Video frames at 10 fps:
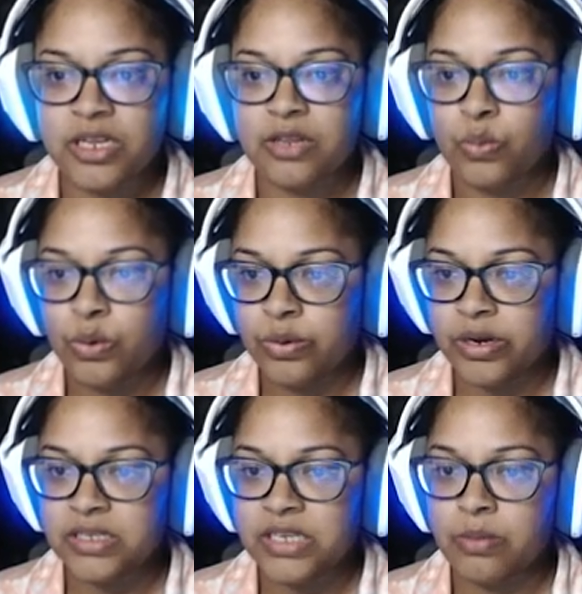at the
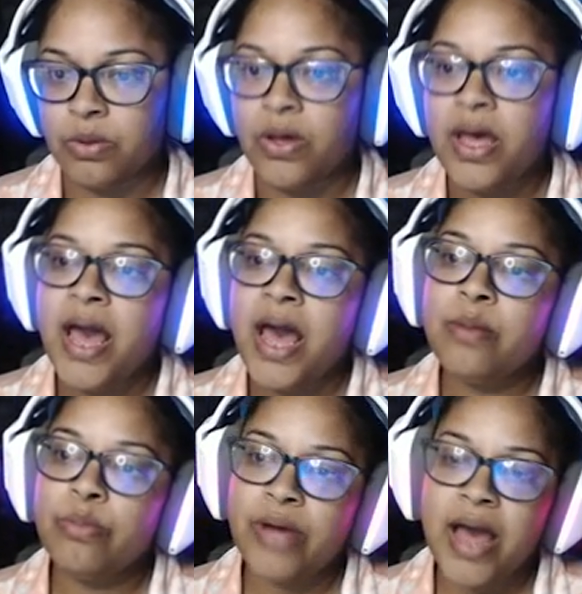woodworking table,
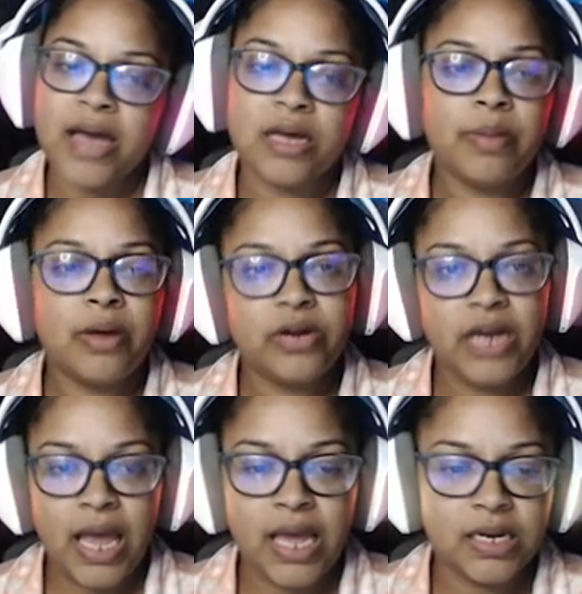and brag about her
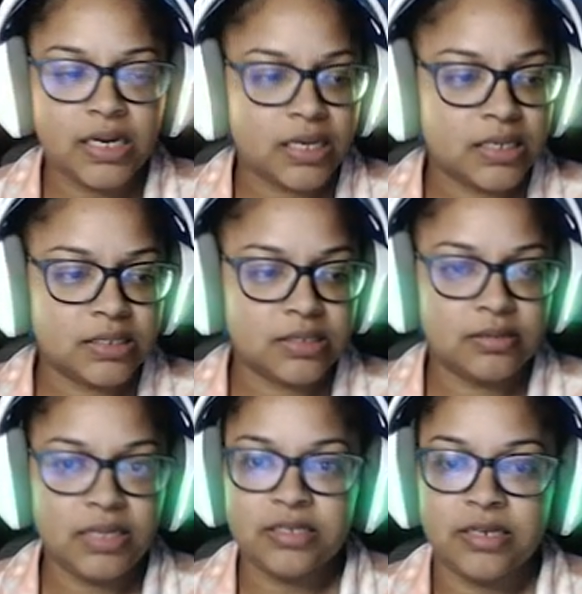handiness.
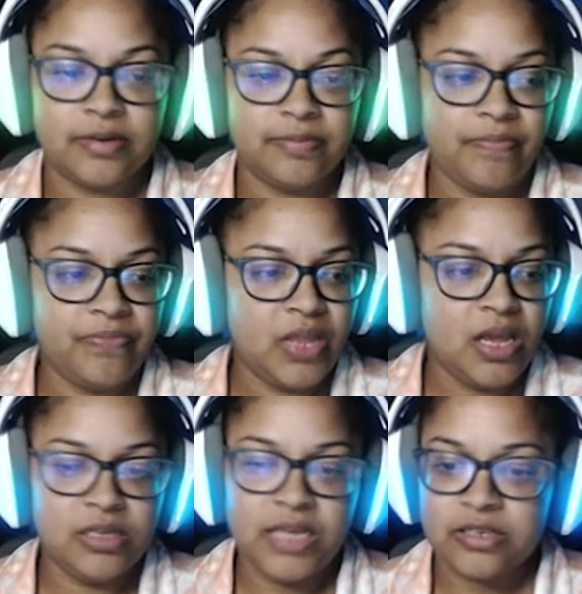That's good.
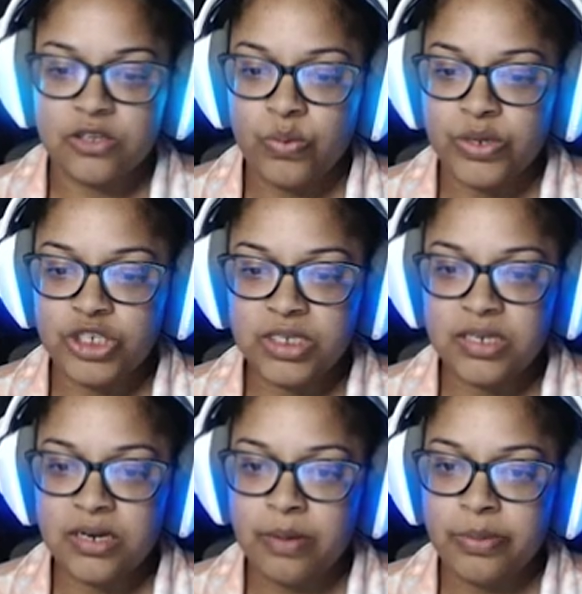Yeah, so when she's
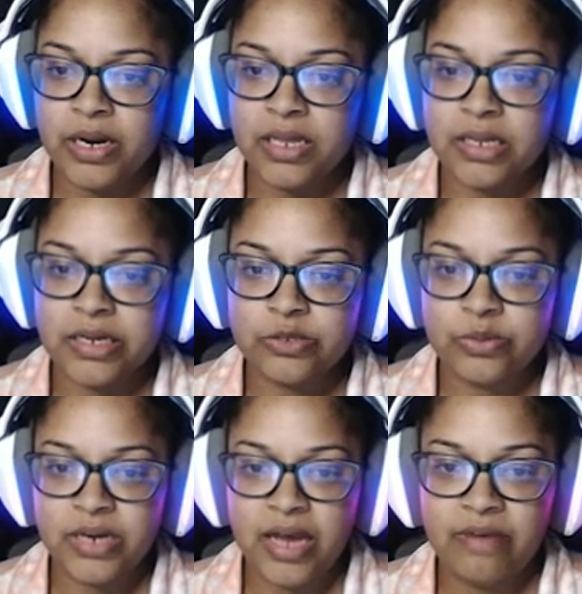done upgrading this,
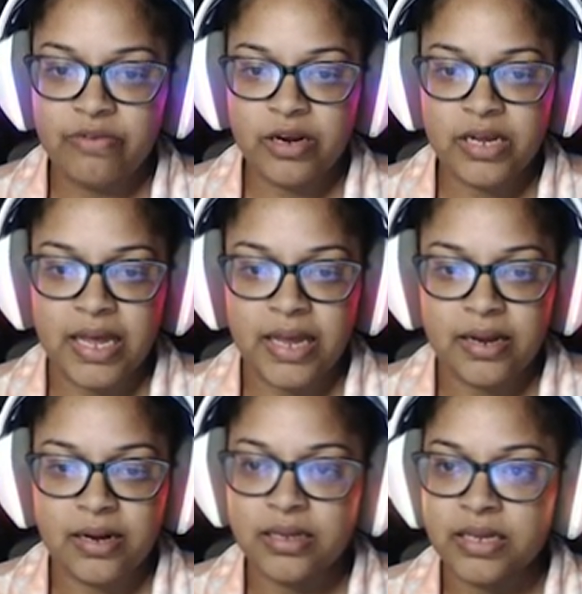we're gonna have her
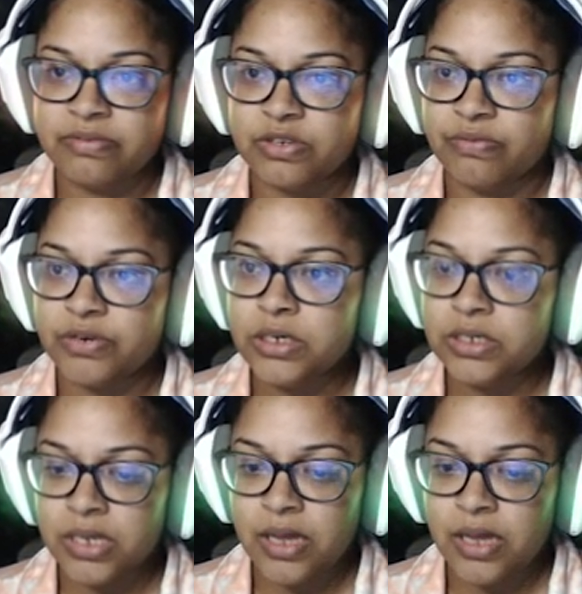get leftovers.